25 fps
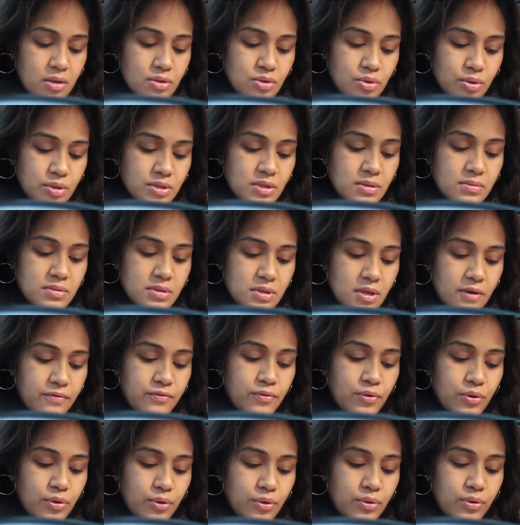doing some stuff
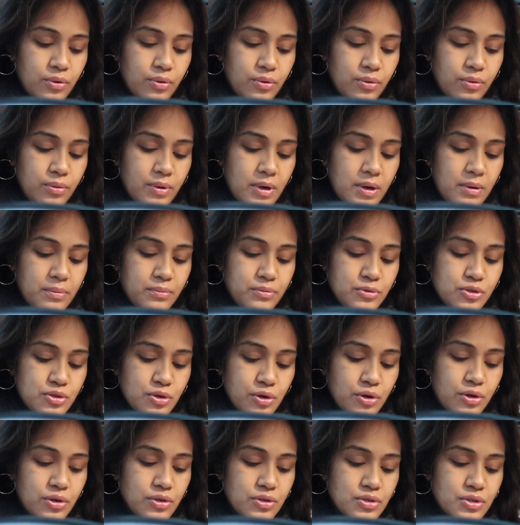for
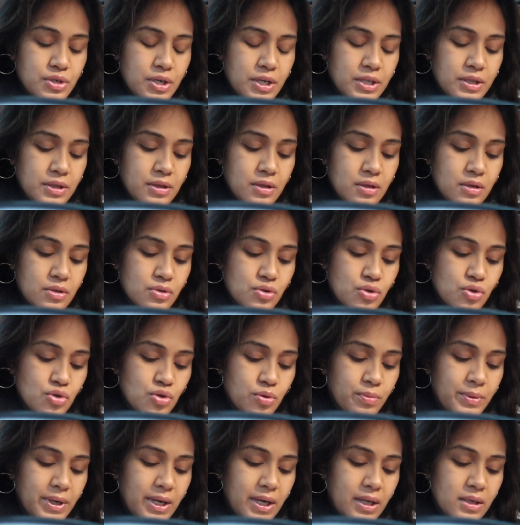church, like the
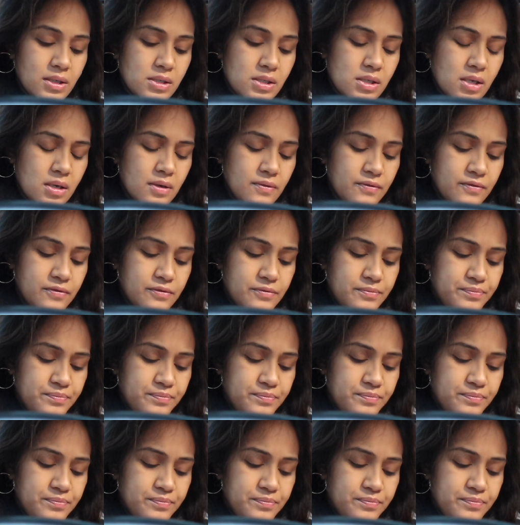social media stuff.